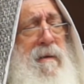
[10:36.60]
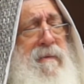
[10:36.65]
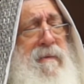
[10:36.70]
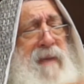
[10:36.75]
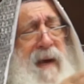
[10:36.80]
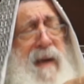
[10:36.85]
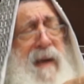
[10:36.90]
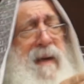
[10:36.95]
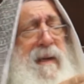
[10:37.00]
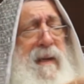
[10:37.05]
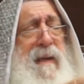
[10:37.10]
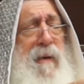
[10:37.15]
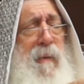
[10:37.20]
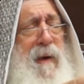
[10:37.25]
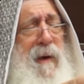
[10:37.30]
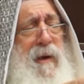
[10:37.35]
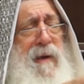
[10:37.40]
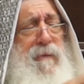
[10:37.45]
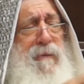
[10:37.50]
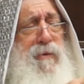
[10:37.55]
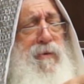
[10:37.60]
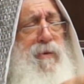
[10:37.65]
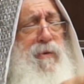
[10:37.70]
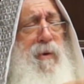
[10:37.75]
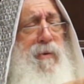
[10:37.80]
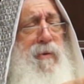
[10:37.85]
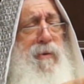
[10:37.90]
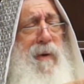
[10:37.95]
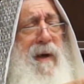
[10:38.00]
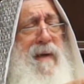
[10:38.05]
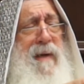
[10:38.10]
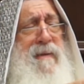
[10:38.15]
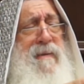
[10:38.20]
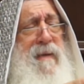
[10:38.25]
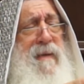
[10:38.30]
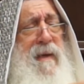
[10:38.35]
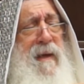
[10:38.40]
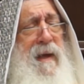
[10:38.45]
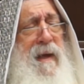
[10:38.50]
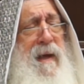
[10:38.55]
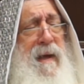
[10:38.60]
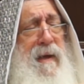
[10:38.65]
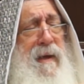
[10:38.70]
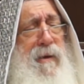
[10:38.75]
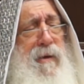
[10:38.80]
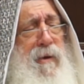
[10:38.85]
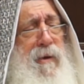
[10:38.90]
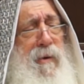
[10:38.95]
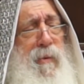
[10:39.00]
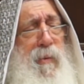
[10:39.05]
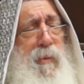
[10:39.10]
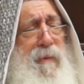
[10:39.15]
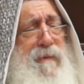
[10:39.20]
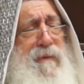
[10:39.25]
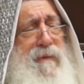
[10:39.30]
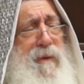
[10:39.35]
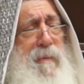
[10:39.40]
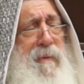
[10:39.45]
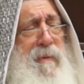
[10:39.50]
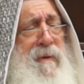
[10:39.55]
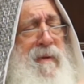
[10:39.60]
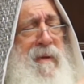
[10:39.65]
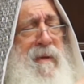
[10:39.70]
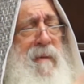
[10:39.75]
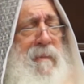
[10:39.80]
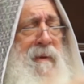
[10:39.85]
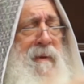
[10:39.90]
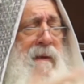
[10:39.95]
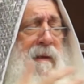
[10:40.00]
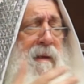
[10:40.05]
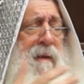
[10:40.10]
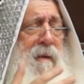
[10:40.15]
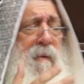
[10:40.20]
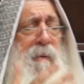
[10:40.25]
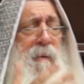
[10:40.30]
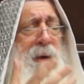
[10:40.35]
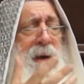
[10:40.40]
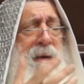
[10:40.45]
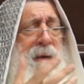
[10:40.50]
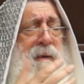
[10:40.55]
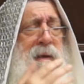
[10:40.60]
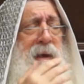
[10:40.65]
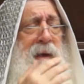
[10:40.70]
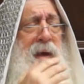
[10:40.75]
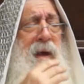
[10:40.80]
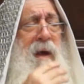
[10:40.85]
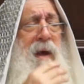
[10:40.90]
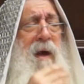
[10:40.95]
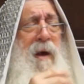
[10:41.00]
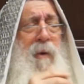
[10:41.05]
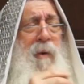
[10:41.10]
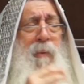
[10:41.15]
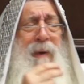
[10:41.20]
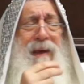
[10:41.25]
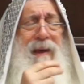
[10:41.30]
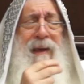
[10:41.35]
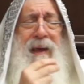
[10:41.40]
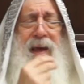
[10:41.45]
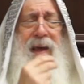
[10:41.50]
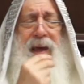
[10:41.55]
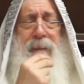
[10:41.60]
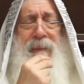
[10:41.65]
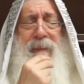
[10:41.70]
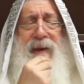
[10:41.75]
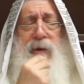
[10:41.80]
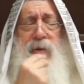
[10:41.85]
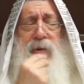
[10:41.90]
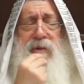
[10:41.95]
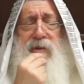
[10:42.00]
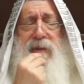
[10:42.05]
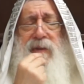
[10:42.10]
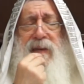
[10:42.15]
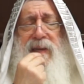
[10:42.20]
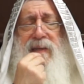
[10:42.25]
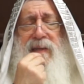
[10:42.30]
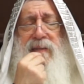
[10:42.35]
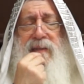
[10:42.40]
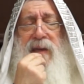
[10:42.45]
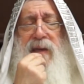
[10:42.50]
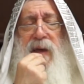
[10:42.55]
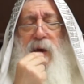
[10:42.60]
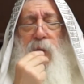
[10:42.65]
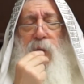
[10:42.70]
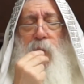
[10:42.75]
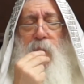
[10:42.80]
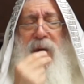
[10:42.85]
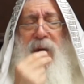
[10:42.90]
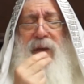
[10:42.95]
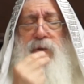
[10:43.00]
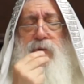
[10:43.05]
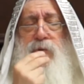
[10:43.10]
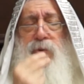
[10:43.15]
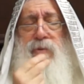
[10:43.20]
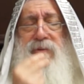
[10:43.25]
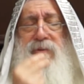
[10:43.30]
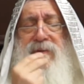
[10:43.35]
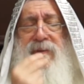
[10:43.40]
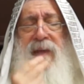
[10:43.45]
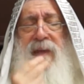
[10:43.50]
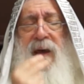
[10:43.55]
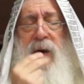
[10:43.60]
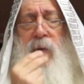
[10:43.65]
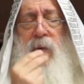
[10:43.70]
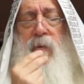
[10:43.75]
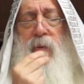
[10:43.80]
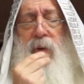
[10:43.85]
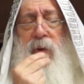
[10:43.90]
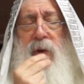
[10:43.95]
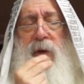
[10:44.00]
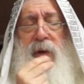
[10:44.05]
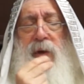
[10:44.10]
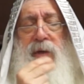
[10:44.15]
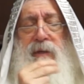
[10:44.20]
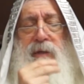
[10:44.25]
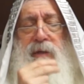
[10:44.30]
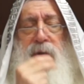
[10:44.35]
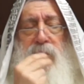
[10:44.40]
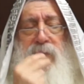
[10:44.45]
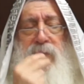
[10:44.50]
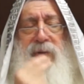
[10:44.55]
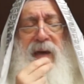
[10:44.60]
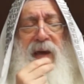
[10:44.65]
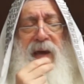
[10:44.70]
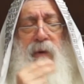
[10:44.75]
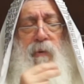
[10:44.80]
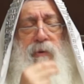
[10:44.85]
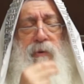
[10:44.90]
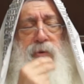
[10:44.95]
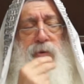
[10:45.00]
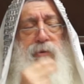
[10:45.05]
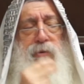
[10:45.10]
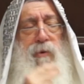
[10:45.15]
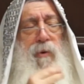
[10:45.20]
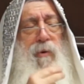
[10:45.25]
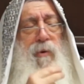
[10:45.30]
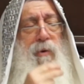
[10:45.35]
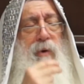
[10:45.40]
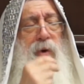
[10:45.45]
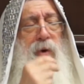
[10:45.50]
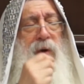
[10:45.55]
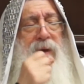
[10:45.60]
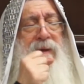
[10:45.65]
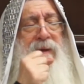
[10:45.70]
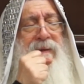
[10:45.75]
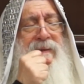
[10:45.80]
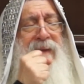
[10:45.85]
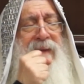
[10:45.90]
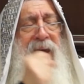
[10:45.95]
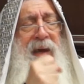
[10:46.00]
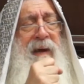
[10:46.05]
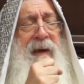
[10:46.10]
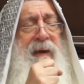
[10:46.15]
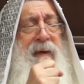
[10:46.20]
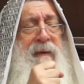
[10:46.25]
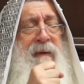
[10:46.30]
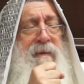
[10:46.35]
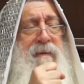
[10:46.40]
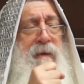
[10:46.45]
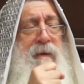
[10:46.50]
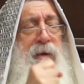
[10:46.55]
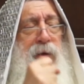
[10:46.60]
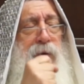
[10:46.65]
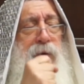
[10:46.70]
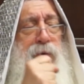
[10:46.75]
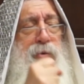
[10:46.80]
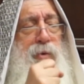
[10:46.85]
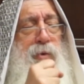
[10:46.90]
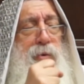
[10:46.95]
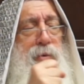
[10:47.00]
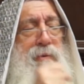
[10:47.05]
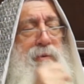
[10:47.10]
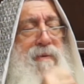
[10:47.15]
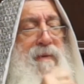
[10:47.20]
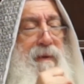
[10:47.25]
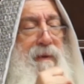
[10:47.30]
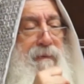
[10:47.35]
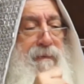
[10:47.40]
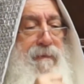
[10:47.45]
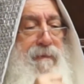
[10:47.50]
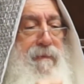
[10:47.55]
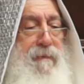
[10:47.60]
directly? Why you have to talk to us, you know, with somebody in the middle? Why? Why? My question is, why just now you and I want to talk direct to Yusuf?